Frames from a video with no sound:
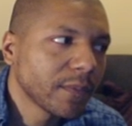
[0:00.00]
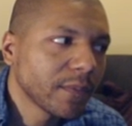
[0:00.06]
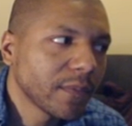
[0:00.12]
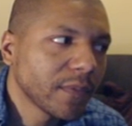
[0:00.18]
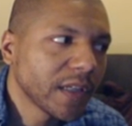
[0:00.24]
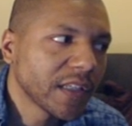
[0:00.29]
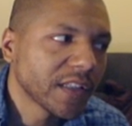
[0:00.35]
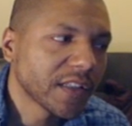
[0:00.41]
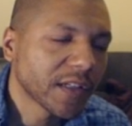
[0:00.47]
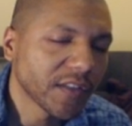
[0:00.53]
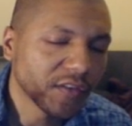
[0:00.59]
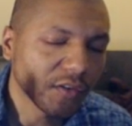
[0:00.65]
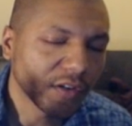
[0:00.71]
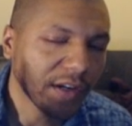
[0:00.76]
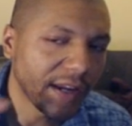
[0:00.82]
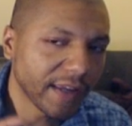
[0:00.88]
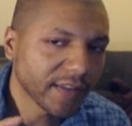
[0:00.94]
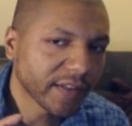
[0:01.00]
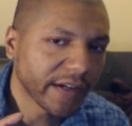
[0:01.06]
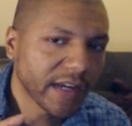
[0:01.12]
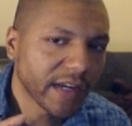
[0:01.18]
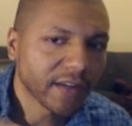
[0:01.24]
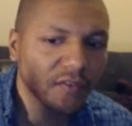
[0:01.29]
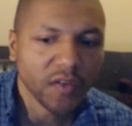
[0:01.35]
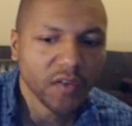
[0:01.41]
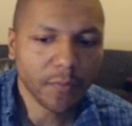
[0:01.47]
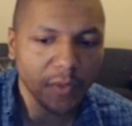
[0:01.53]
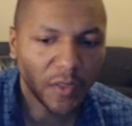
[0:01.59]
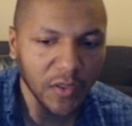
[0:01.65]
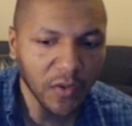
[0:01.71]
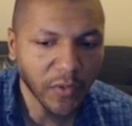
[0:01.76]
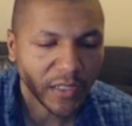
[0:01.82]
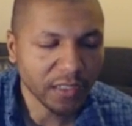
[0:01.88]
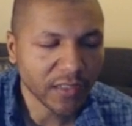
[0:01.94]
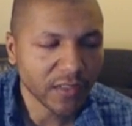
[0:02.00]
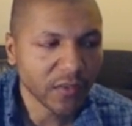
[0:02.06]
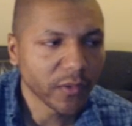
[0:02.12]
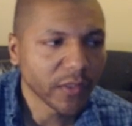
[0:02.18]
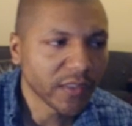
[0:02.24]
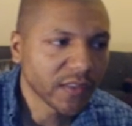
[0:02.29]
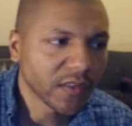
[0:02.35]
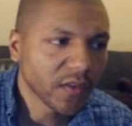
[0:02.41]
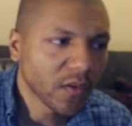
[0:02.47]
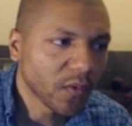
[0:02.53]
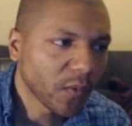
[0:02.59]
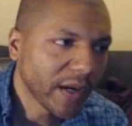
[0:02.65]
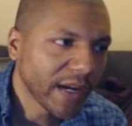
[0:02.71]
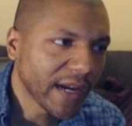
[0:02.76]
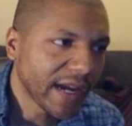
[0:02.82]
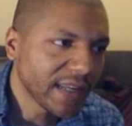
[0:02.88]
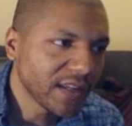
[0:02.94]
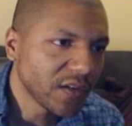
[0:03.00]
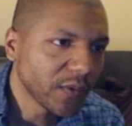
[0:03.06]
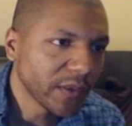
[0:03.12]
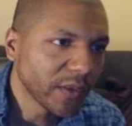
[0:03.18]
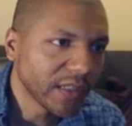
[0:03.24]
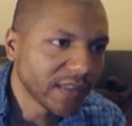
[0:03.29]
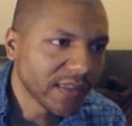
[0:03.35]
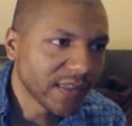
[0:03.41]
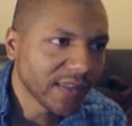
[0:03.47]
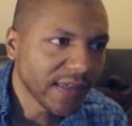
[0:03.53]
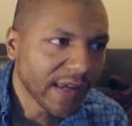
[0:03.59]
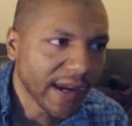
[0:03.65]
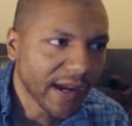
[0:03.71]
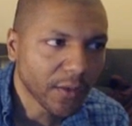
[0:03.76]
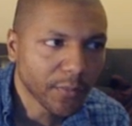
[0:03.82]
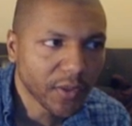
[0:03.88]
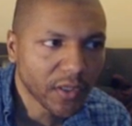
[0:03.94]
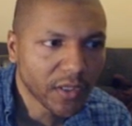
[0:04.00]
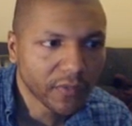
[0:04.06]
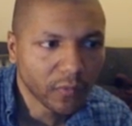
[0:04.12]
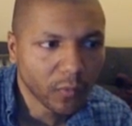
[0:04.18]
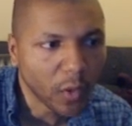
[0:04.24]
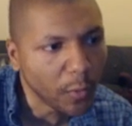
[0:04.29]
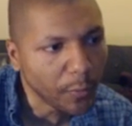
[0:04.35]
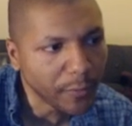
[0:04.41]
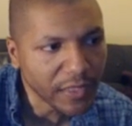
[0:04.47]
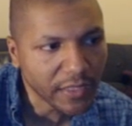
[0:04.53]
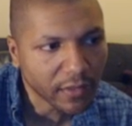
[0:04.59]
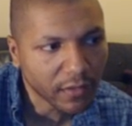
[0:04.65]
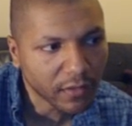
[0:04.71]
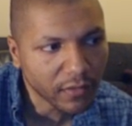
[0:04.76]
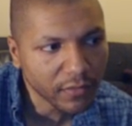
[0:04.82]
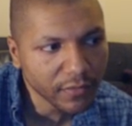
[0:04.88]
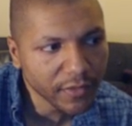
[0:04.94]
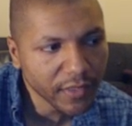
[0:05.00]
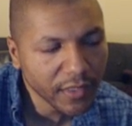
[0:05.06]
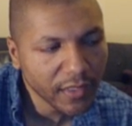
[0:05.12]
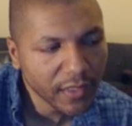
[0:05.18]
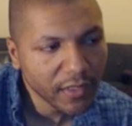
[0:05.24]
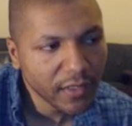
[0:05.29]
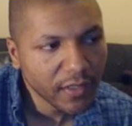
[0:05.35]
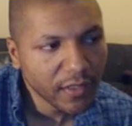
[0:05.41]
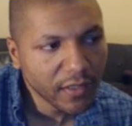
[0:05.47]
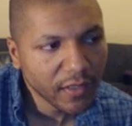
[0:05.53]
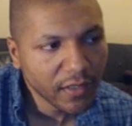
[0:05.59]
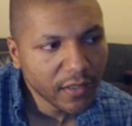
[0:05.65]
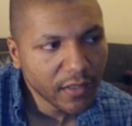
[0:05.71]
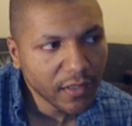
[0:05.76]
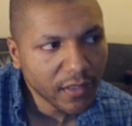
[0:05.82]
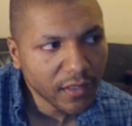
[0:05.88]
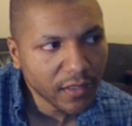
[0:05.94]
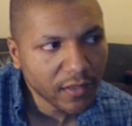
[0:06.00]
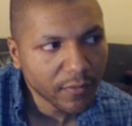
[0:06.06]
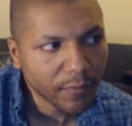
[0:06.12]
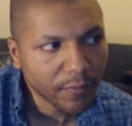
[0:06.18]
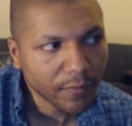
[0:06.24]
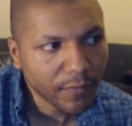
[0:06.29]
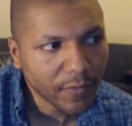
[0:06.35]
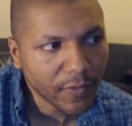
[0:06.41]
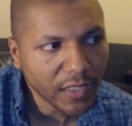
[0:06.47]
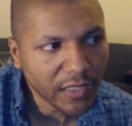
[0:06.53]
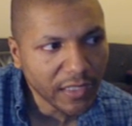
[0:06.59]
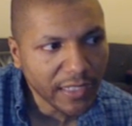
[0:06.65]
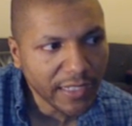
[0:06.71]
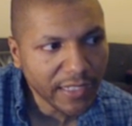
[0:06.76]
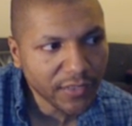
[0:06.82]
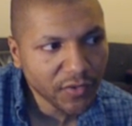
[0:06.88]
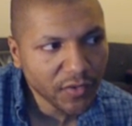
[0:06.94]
and it's because they're canceling out of something and going into it. So the way I do it is this air puff won't be called um, unless